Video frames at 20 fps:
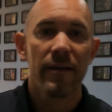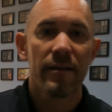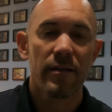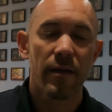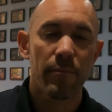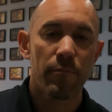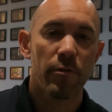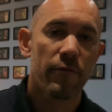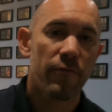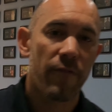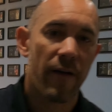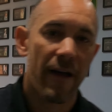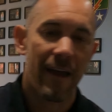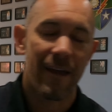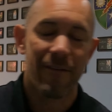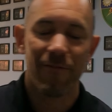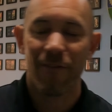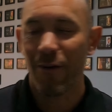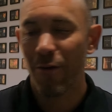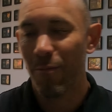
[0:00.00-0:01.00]
Number
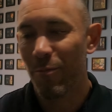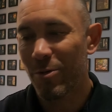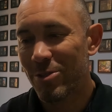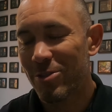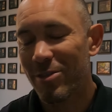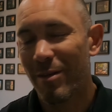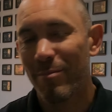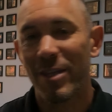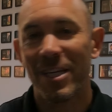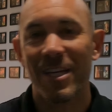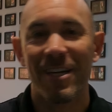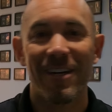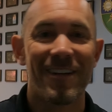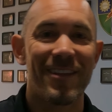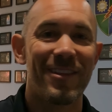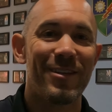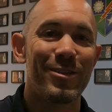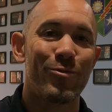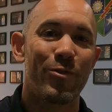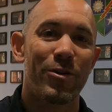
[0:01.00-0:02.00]
5, I almost jumped the gun on
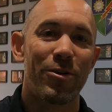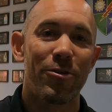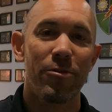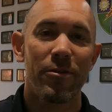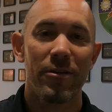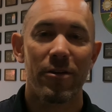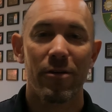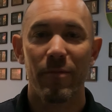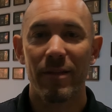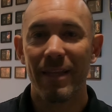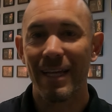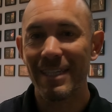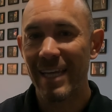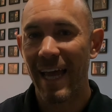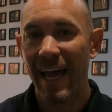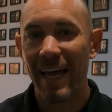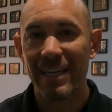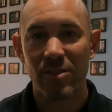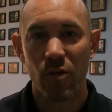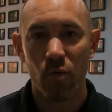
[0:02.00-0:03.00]
this one earlier, but that's
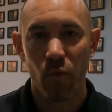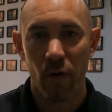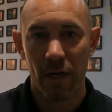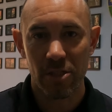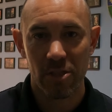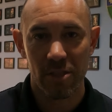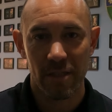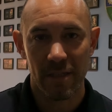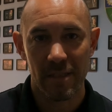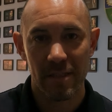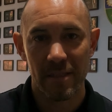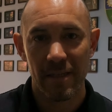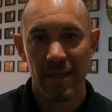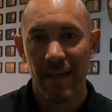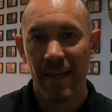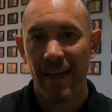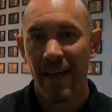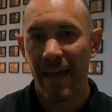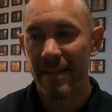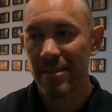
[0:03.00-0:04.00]
ask questions.
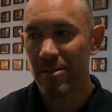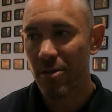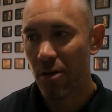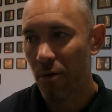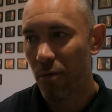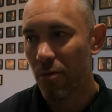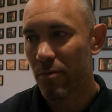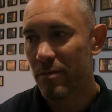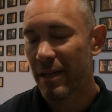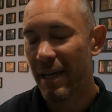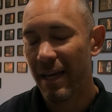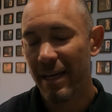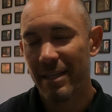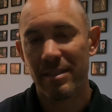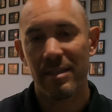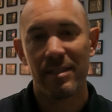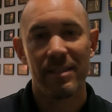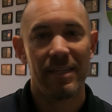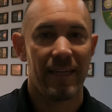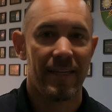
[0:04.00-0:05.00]
Don't
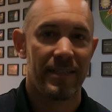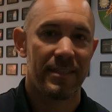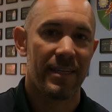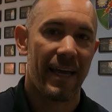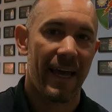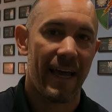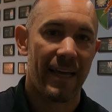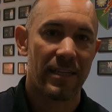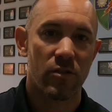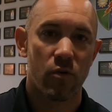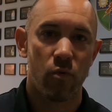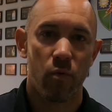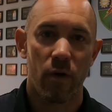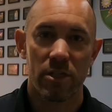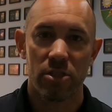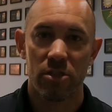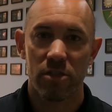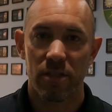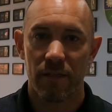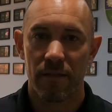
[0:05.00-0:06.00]
hesitate to ask
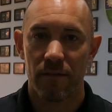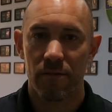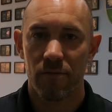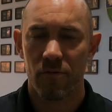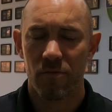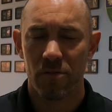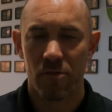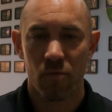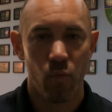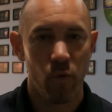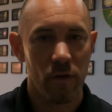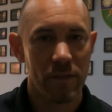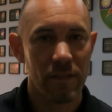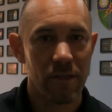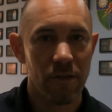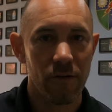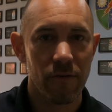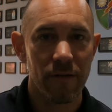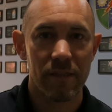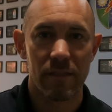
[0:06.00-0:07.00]
questions. What's
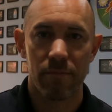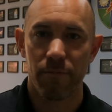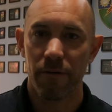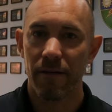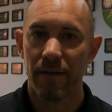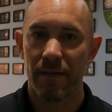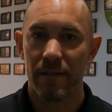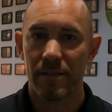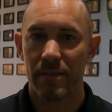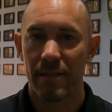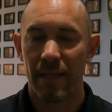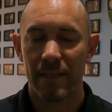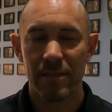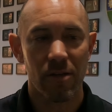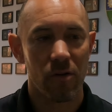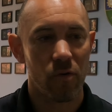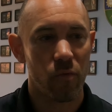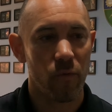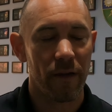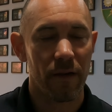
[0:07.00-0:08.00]
their experience? That's a
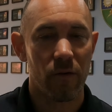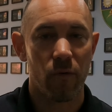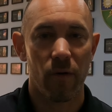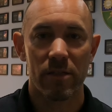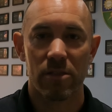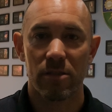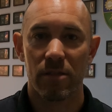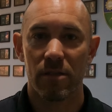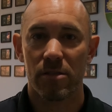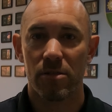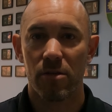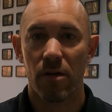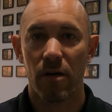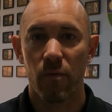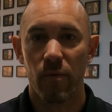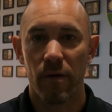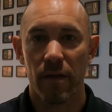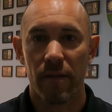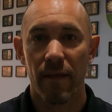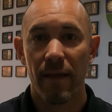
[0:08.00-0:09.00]
great question to start
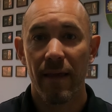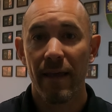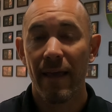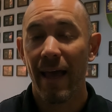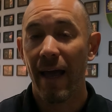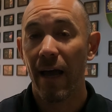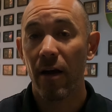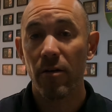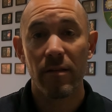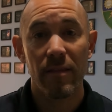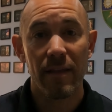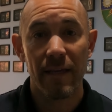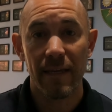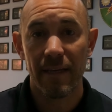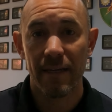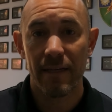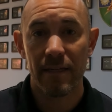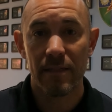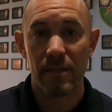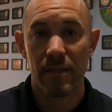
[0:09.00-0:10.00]
with. How did they
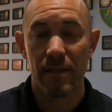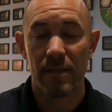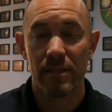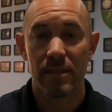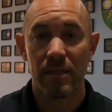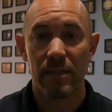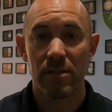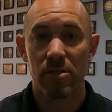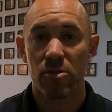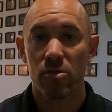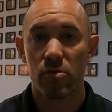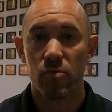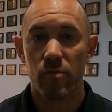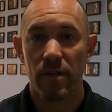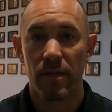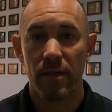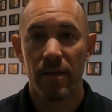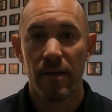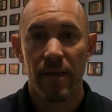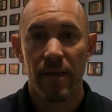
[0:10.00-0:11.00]
get into this industry?